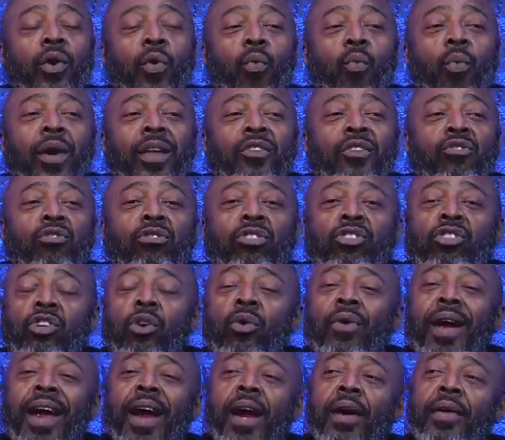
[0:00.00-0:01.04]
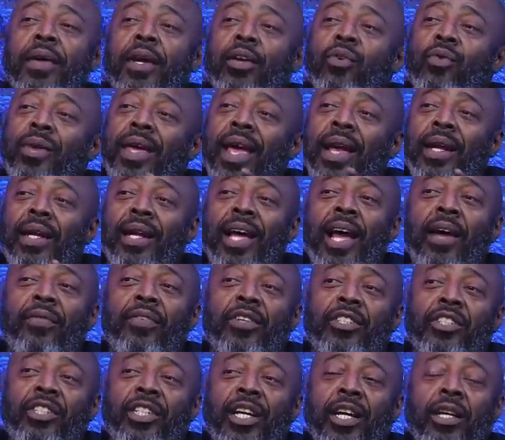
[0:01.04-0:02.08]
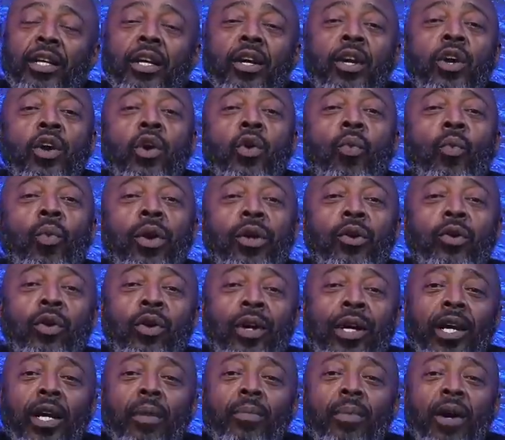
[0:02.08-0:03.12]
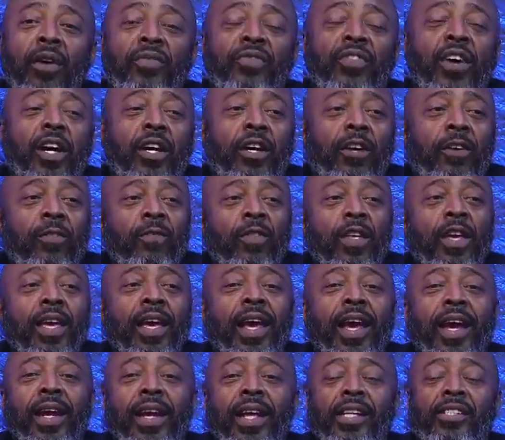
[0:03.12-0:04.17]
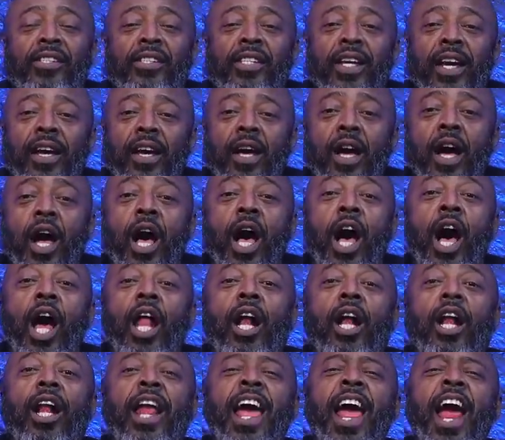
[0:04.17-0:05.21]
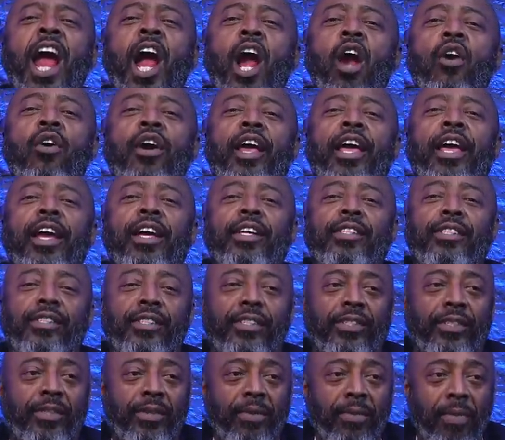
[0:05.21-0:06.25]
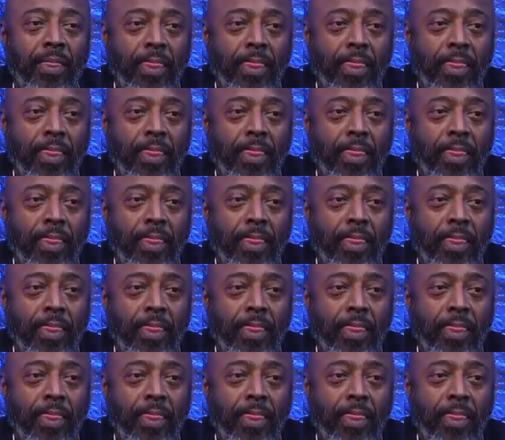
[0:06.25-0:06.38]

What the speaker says: When you so arrogant you can't laugh at shit, when you look at a motherfucker and they say, hilarious.